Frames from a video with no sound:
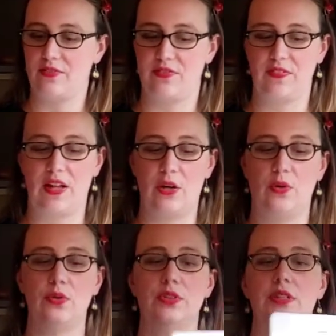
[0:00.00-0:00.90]

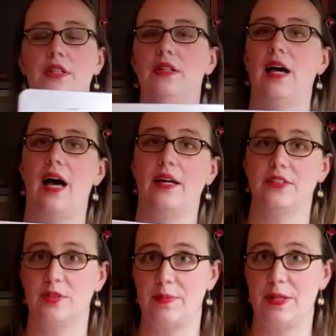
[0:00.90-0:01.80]
flows onto
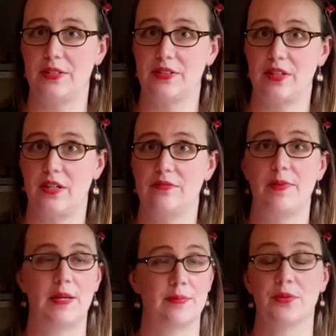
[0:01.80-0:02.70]
your piece of
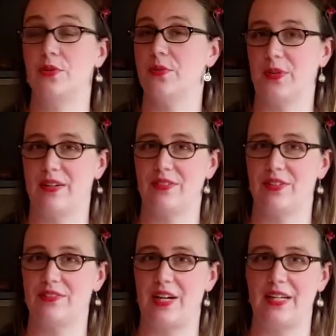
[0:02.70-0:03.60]
paper or whatever
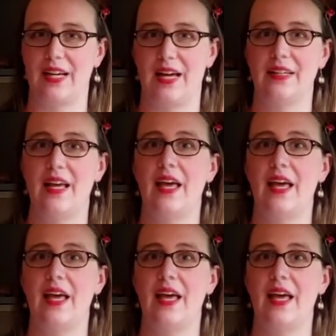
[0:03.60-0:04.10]
you're writing on,